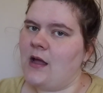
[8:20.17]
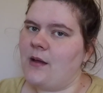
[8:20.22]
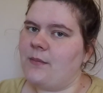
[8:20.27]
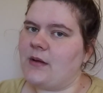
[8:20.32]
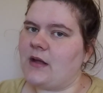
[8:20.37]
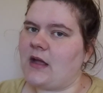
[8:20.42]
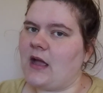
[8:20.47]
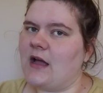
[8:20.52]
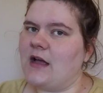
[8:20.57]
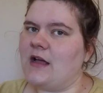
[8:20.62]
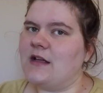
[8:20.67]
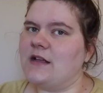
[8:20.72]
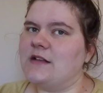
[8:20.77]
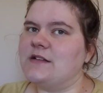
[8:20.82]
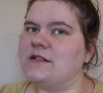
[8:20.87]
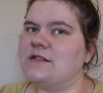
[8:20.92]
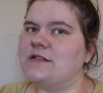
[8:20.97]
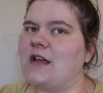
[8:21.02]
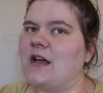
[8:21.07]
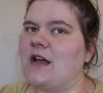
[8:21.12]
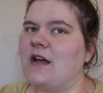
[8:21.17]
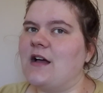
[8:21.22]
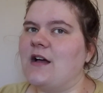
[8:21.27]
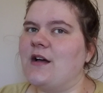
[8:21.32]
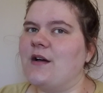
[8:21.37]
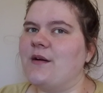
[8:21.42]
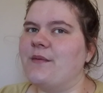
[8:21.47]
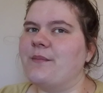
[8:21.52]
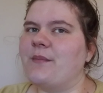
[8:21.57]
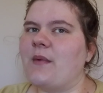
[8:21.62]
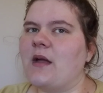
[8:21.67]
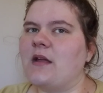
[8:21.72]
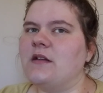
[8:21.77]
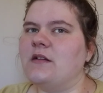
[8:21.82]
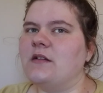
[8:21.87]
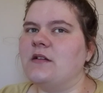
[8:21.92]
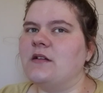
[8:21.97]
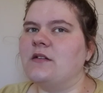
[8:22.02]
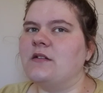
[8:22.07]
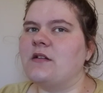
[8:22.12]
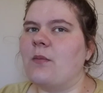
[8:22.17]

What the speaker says: because my